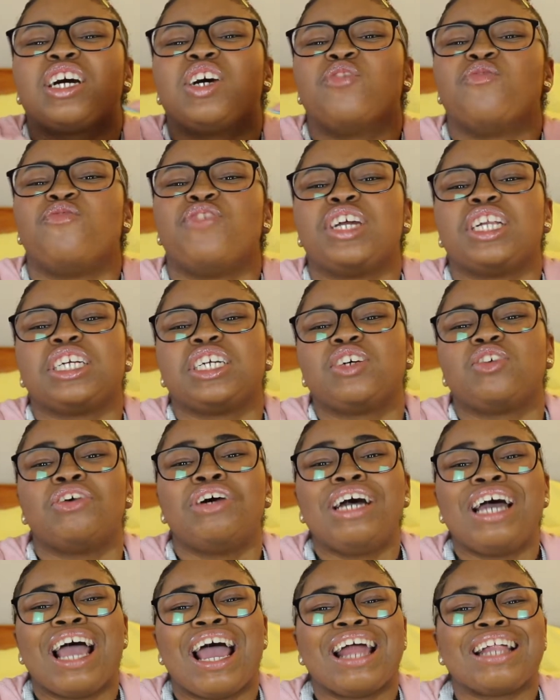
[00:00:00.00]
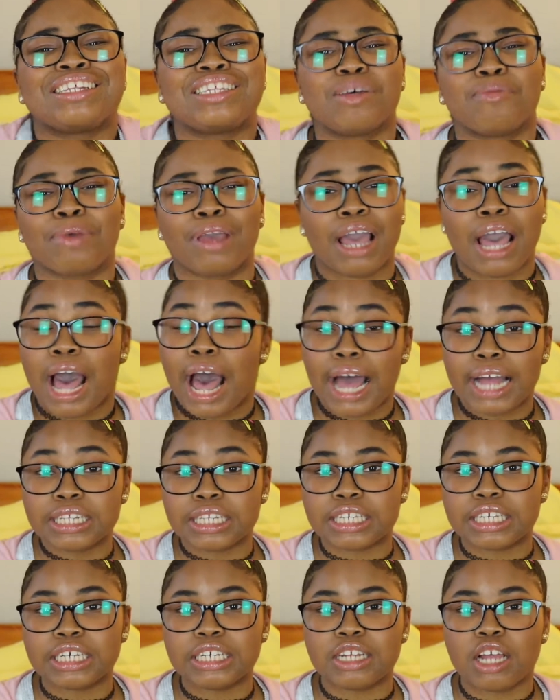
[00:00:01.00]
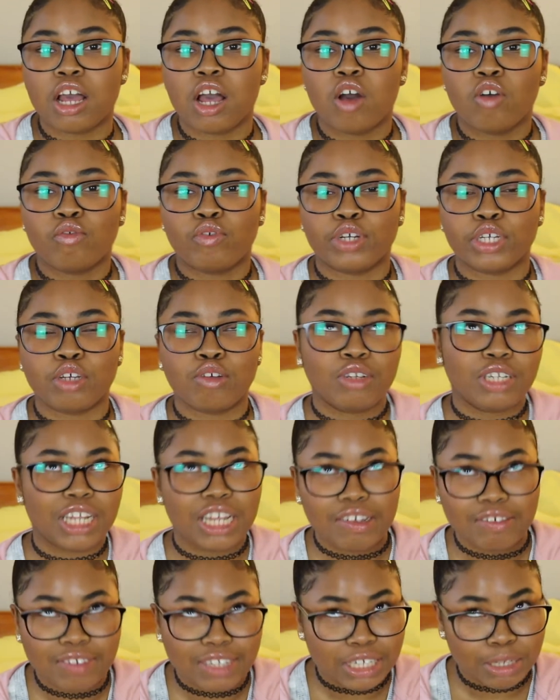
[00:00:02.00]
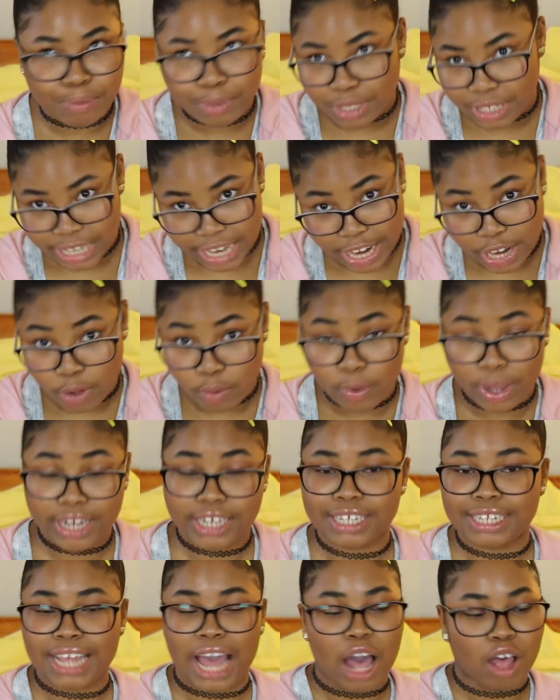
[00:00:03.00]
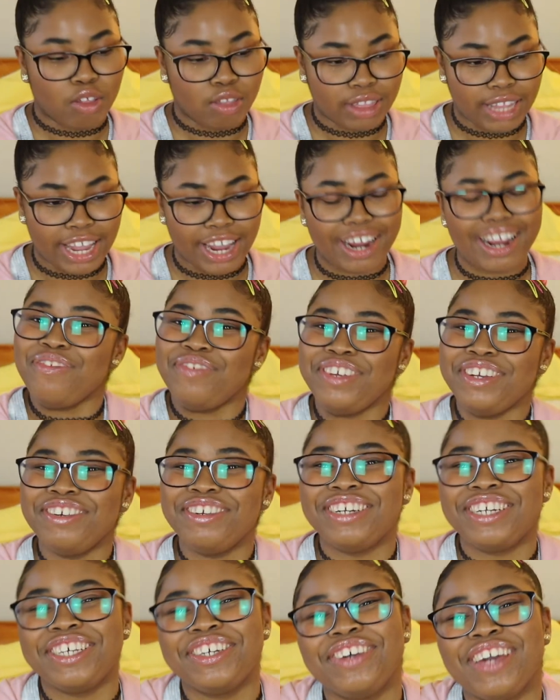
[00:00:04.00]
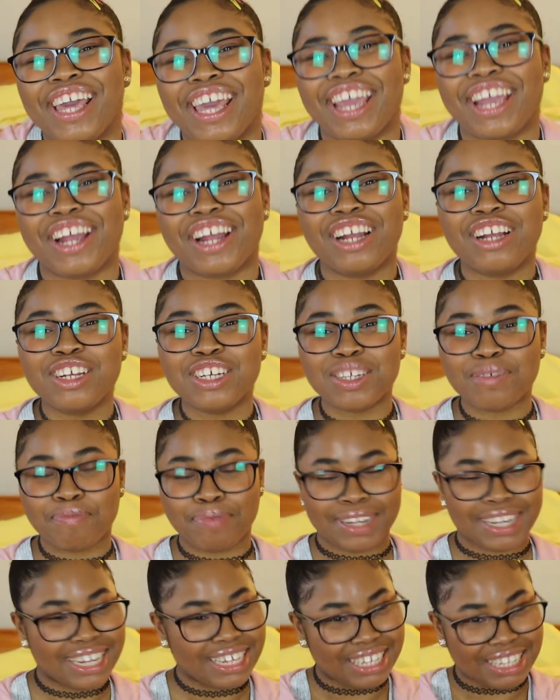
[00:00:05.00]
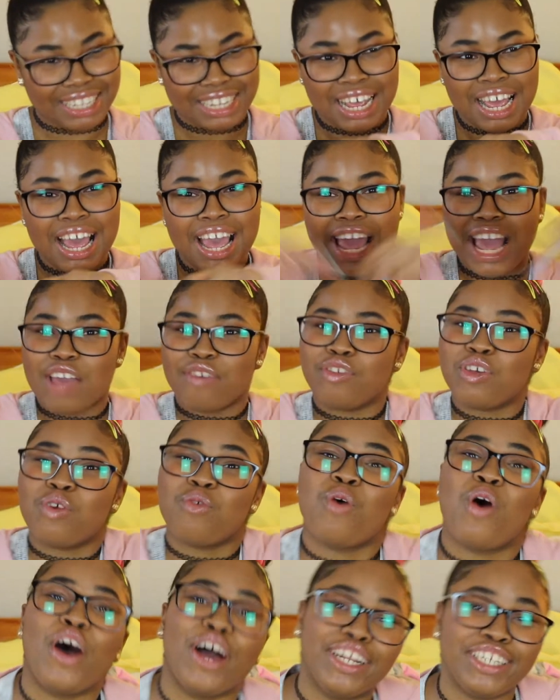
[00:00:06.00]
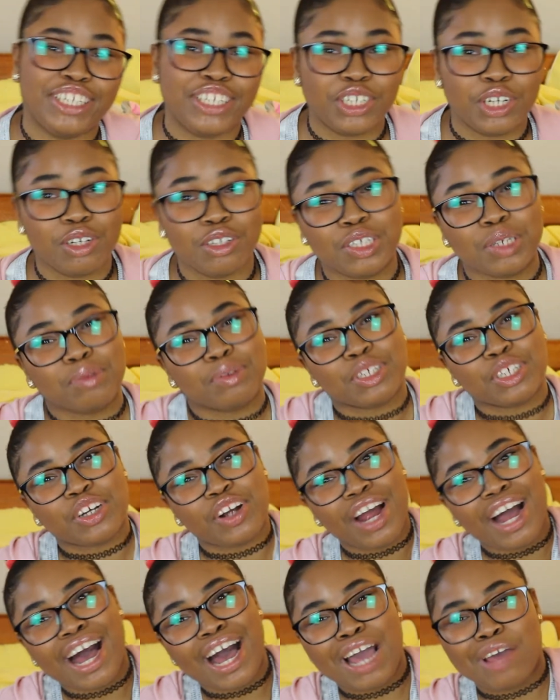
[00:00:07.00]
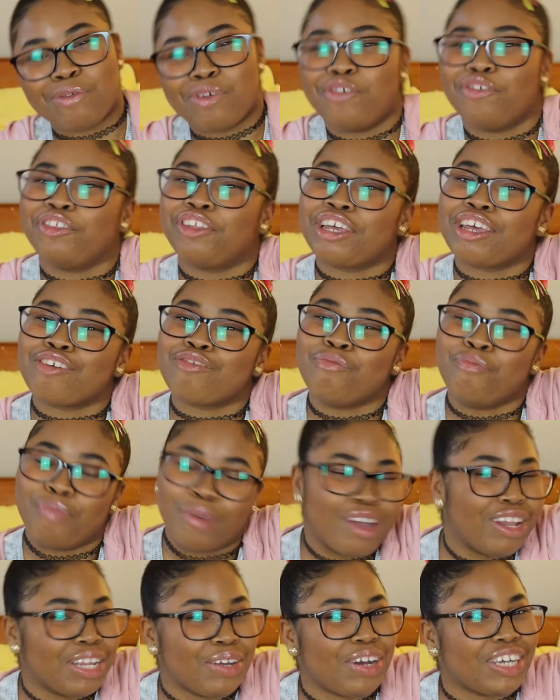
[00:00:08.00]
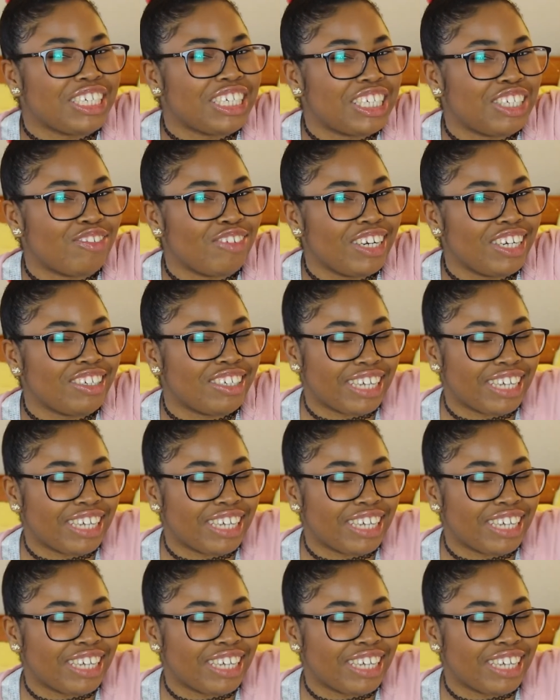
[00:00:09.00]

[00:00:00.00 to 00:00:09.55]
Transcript: a video and some content for you lovely potato wedges out there. If you're new here, please, if you want to, subscribe. Even though you barely watched this video